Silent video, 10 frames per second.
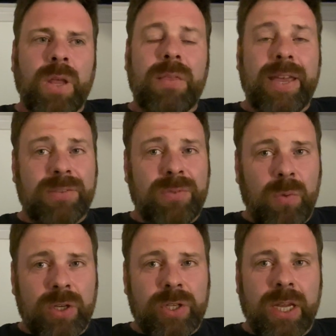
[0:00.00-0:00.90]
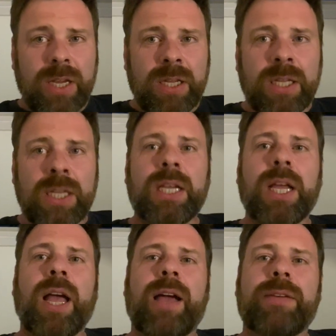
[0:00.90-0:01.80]
Thanks for watching.
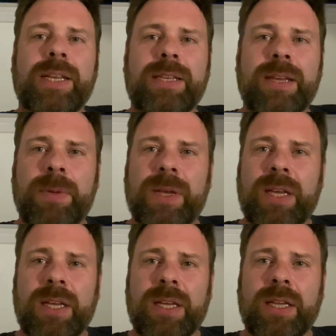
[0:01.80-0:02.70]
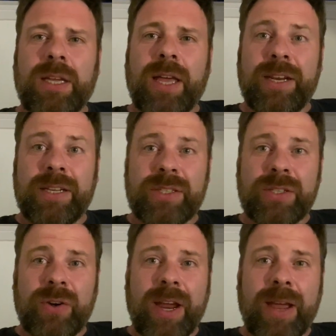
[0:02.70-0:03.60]
I've set up an
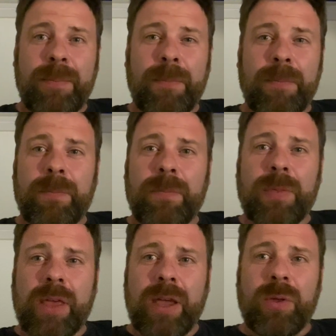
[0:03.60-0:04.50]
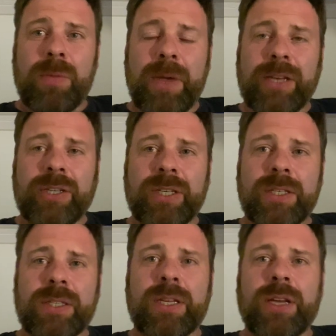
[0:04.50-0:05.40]
Instagram thing with pictures,
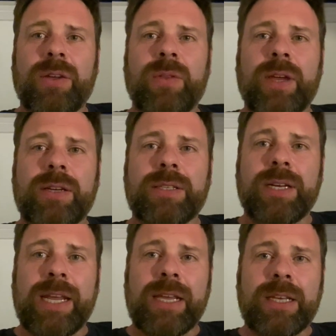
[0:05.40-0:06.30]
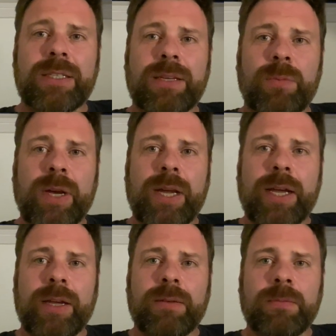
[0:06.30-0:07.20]
so there's a link
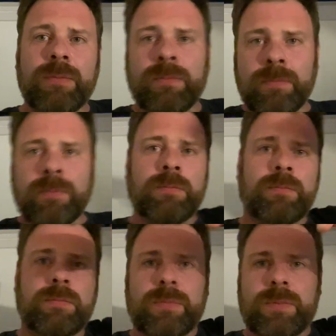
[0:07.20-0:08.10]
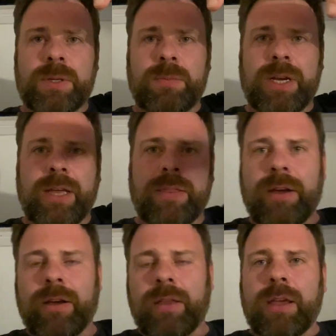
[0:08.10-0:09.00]
somewhere down
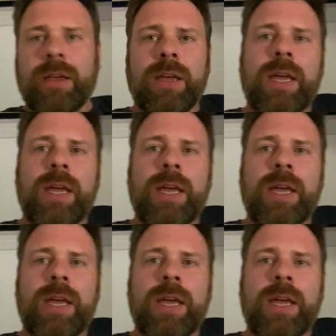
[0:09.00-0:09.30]
there, I think.